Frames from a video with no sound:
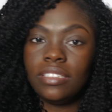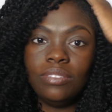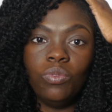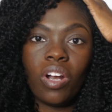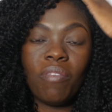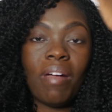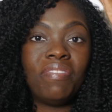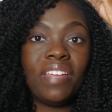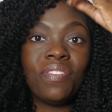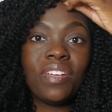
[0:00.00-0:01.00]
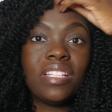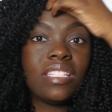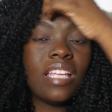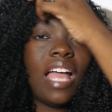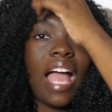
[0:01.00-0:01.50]
one of my
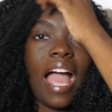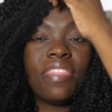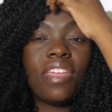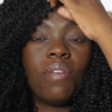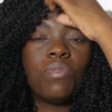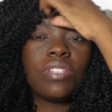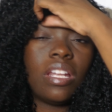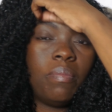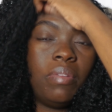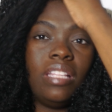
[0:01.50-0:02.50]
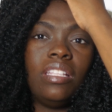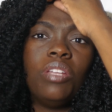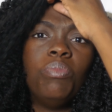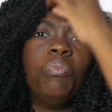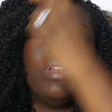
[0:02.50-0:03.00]
favorites. I thought it was gonna be a
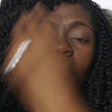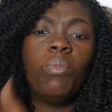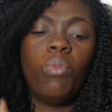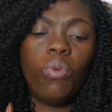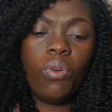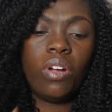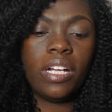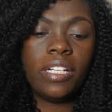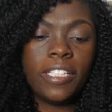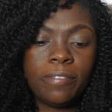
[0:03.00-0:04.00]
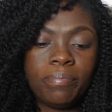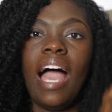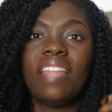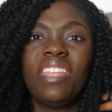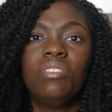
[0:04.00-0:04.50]
little bit more,
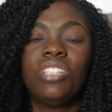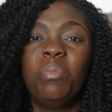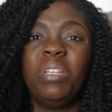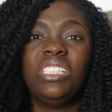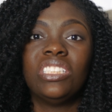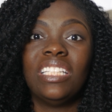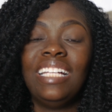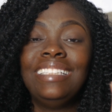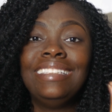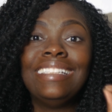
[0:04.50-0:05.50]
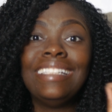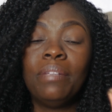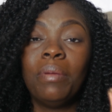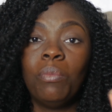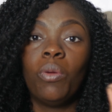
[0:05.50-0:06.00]
I thought it was gonna be just a little
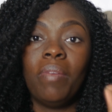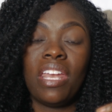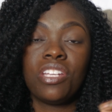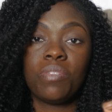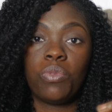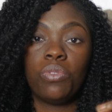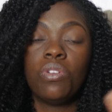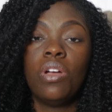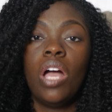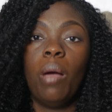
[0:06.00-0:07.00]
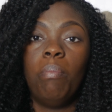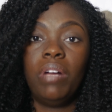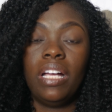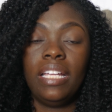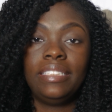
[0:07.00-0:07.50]
bit more manageable.
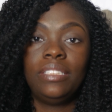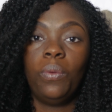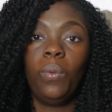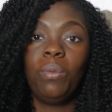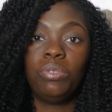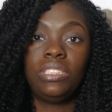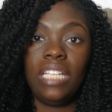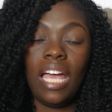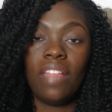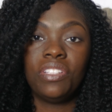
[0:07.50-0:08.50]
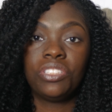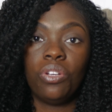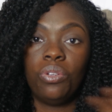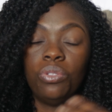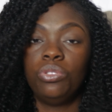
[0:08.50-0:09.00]
But we will see how this
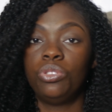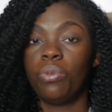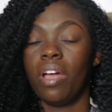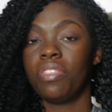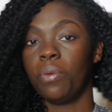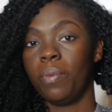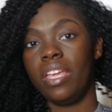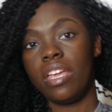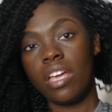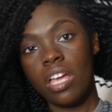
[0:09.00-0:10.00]
goes throughout the week.